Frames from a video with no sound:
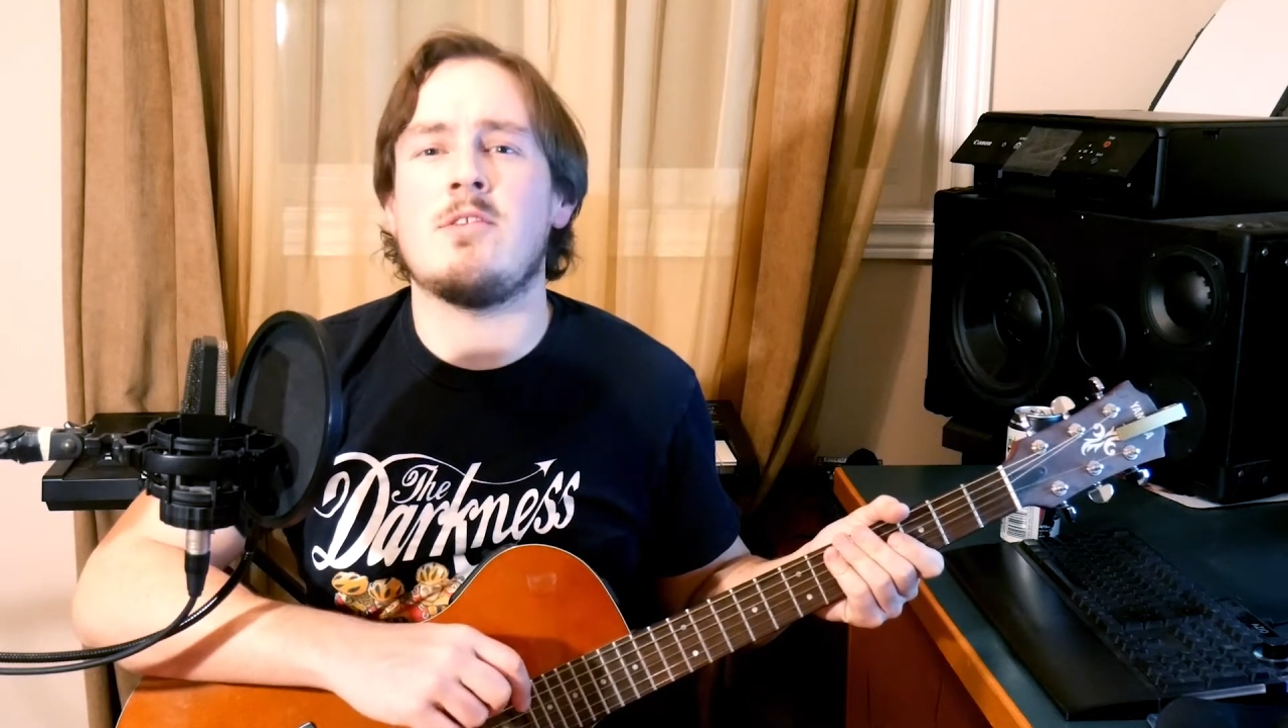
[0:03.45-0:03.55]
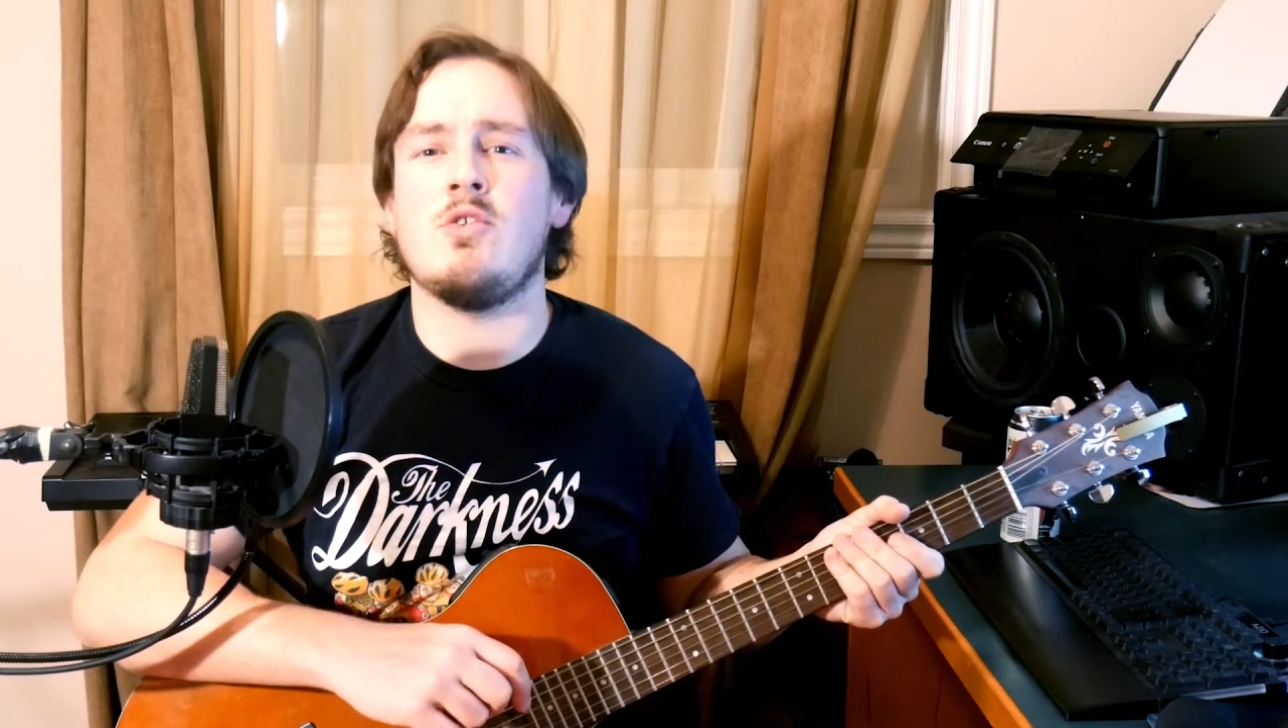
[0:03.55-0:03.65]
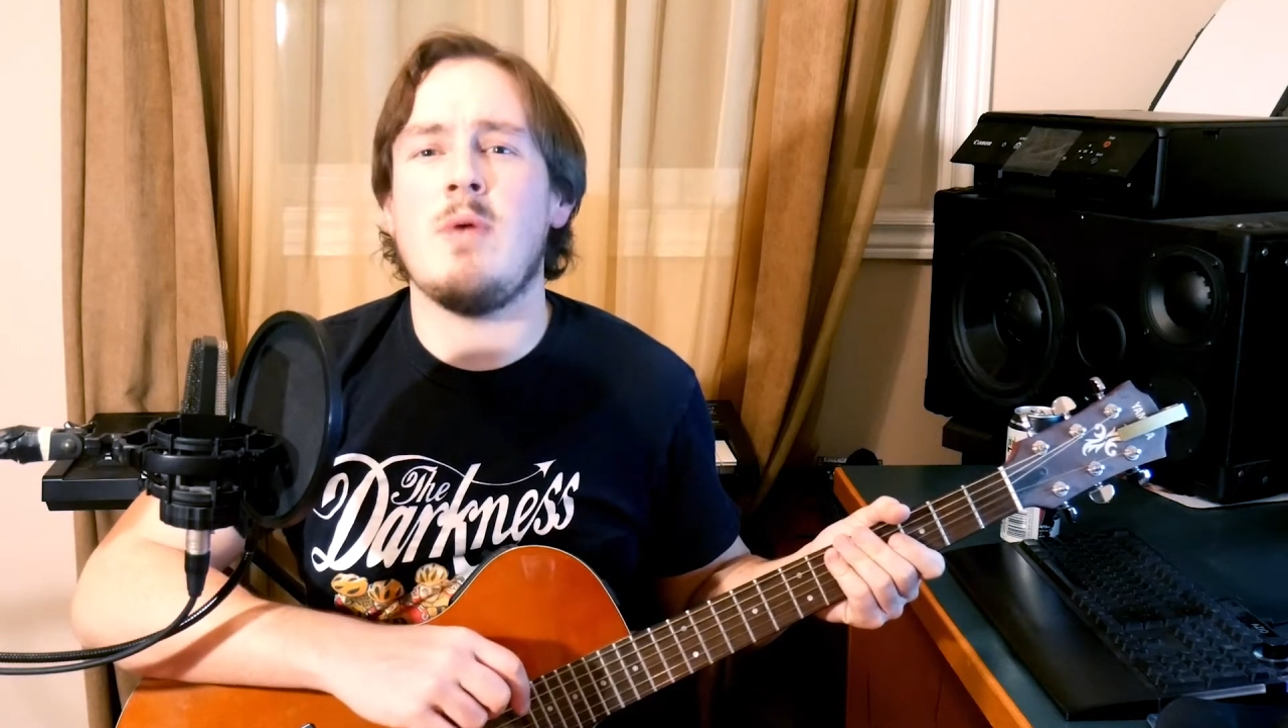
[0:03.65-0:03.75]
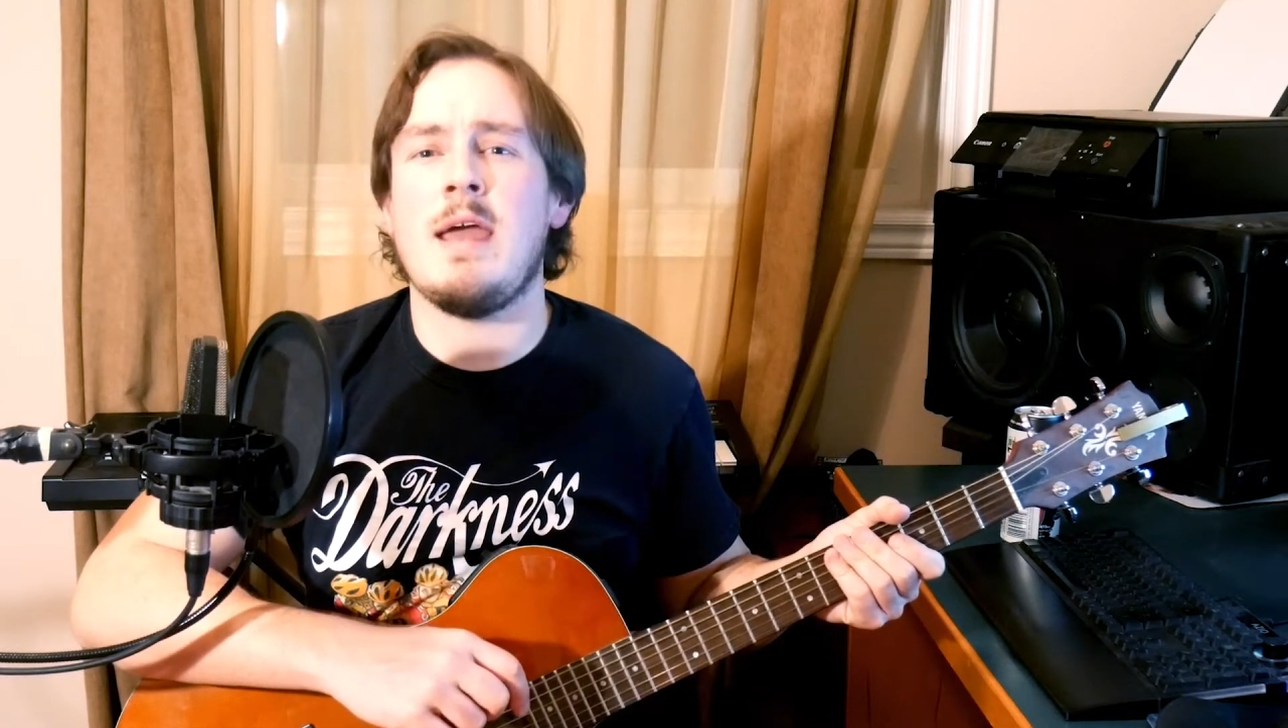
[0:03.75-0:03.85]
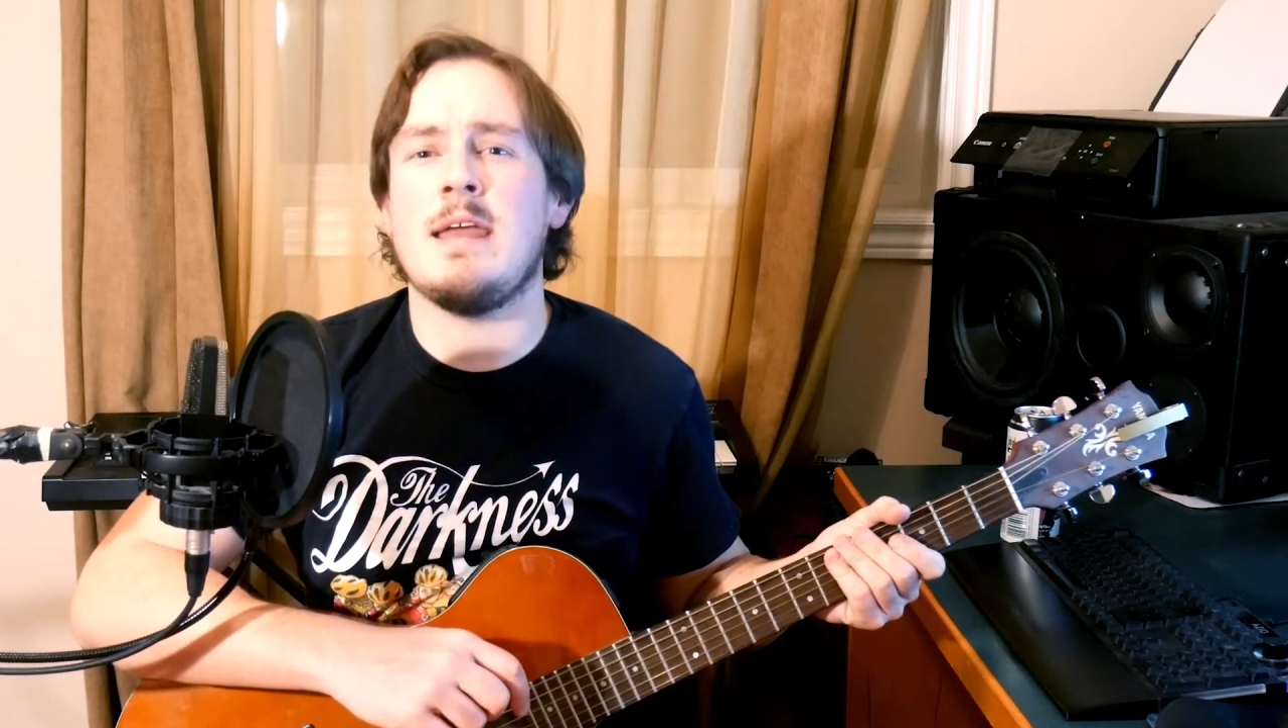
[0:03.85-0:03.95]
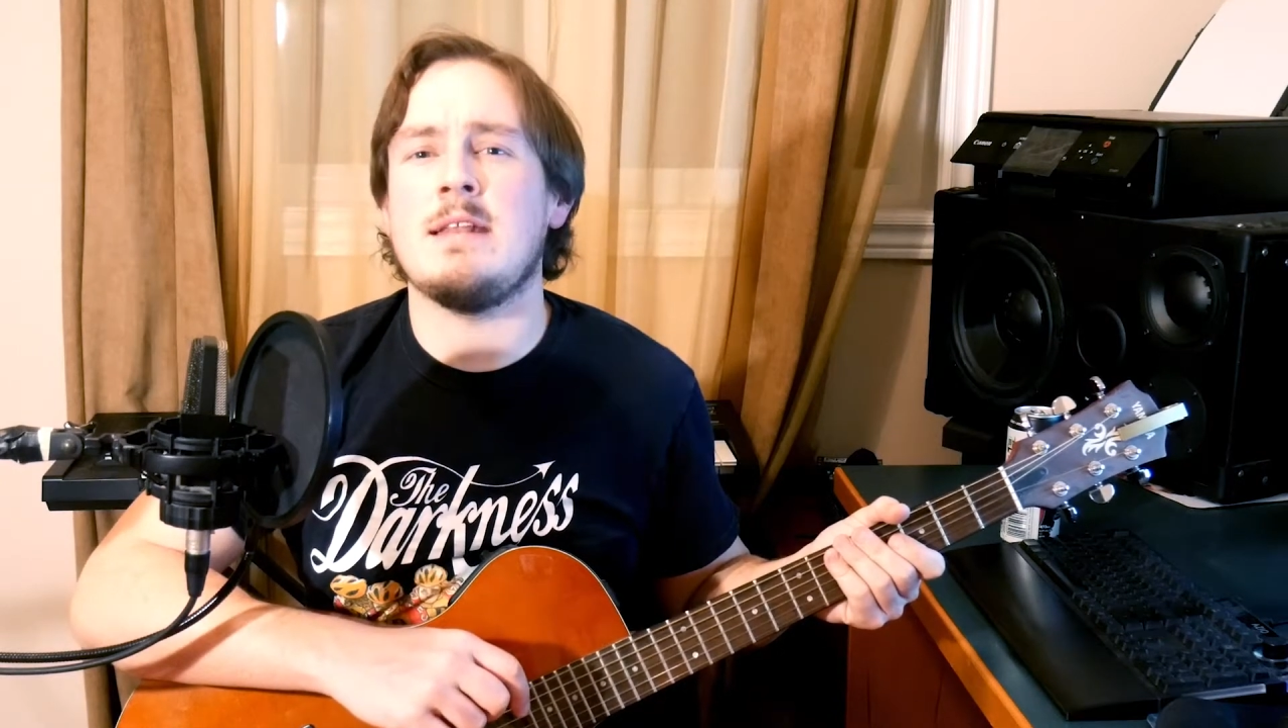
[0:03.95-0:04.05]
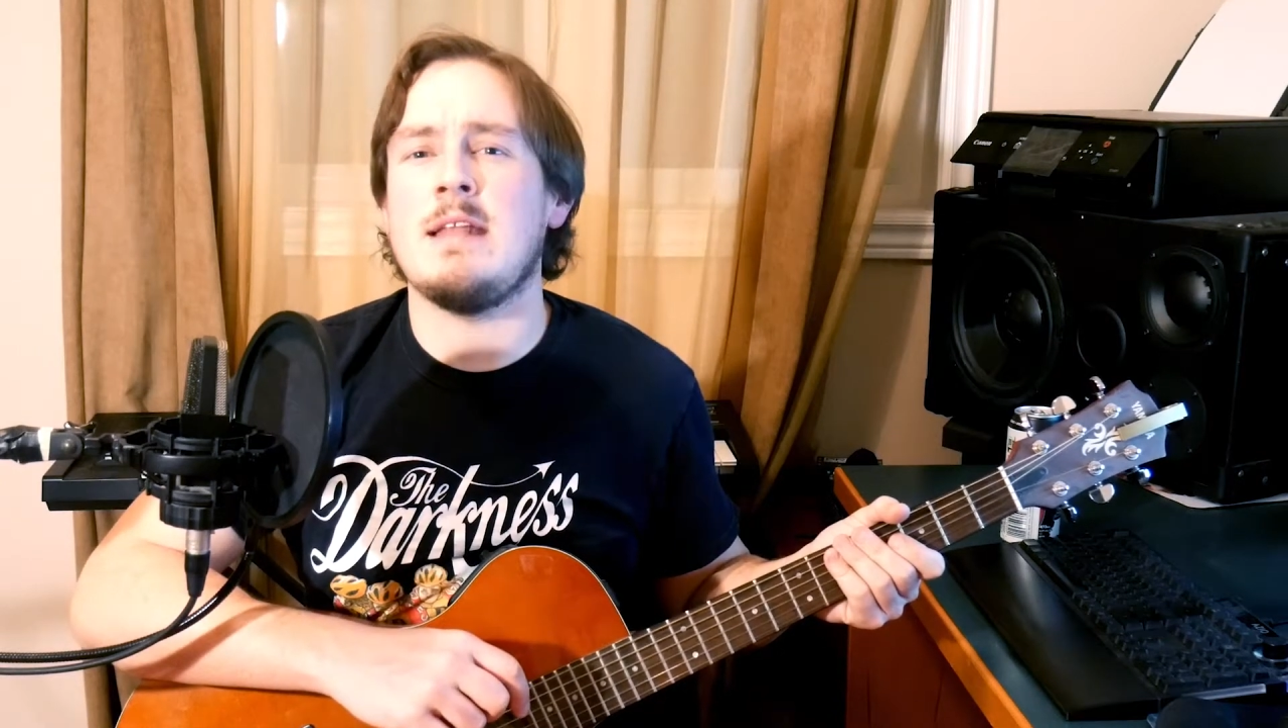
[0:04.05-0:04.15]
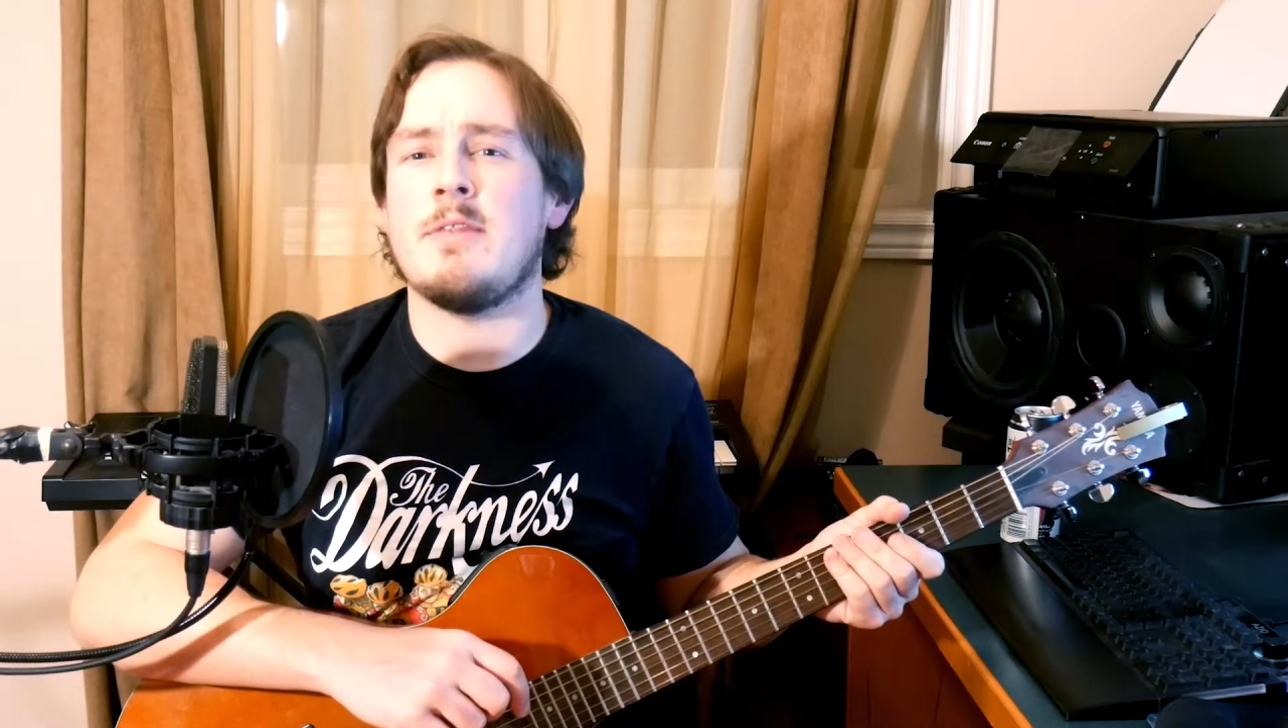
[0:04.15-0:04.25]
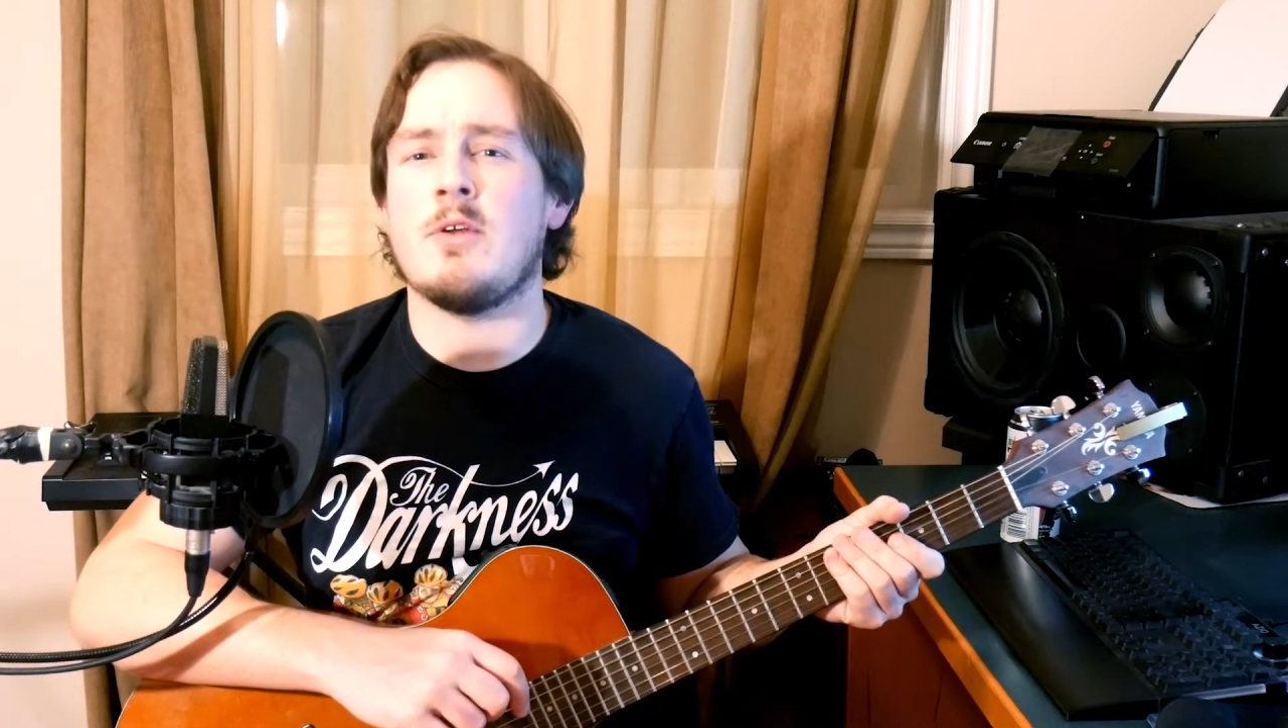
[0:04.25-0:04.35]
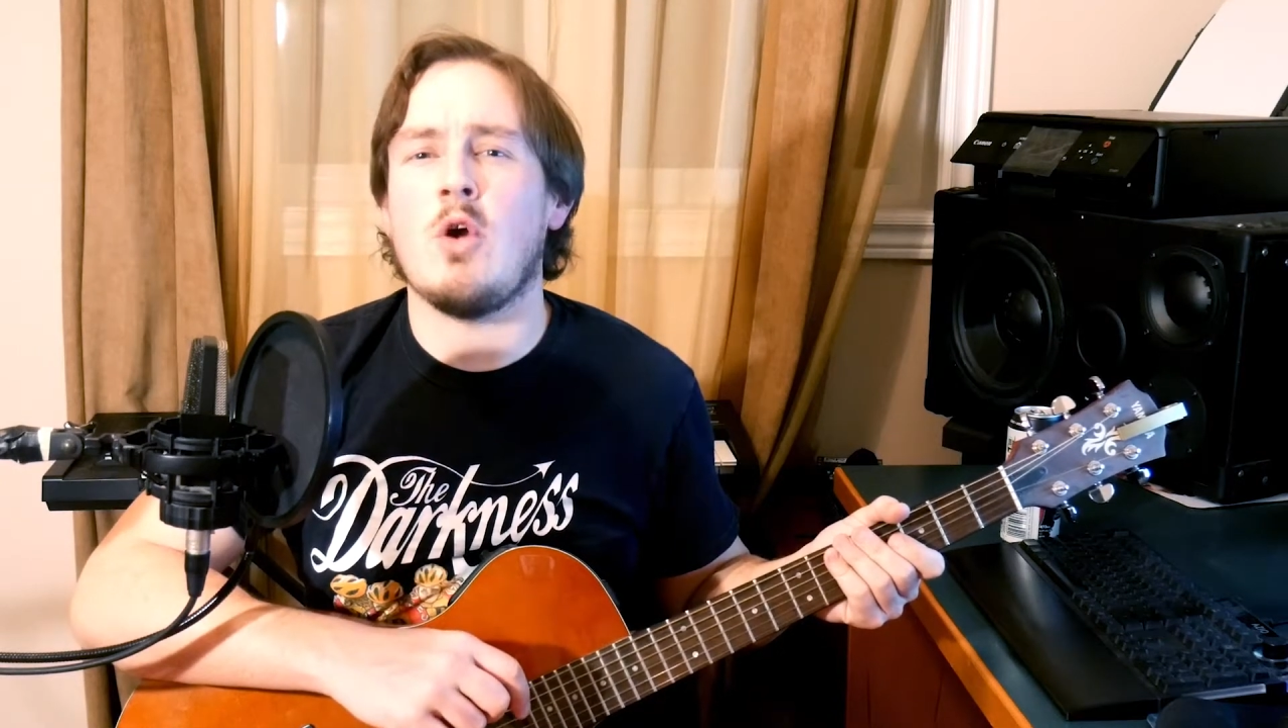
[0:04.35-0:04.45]
to
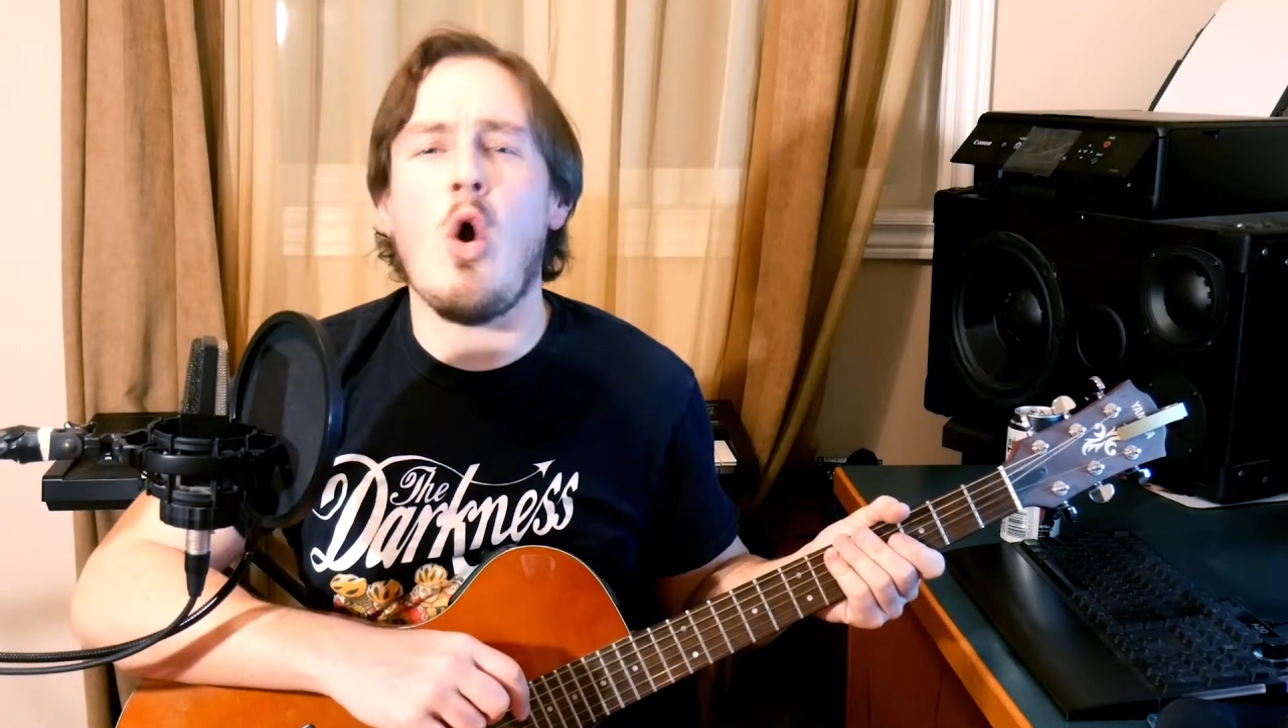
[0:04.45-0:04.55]
another